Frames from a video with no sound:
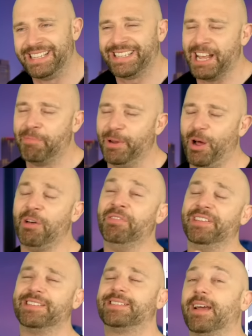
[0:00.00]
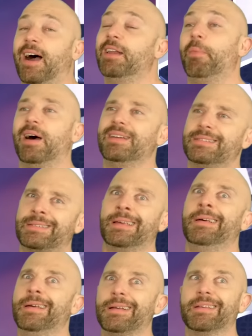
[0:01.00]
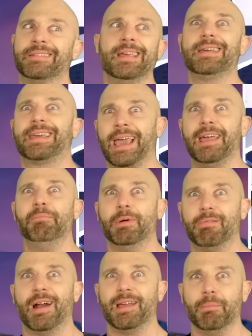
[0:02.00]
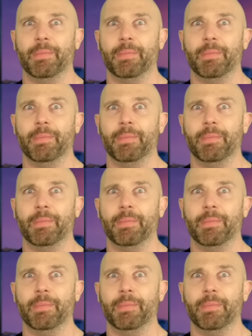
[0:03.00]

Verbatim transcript: segment of this dynamite, because here came Mariah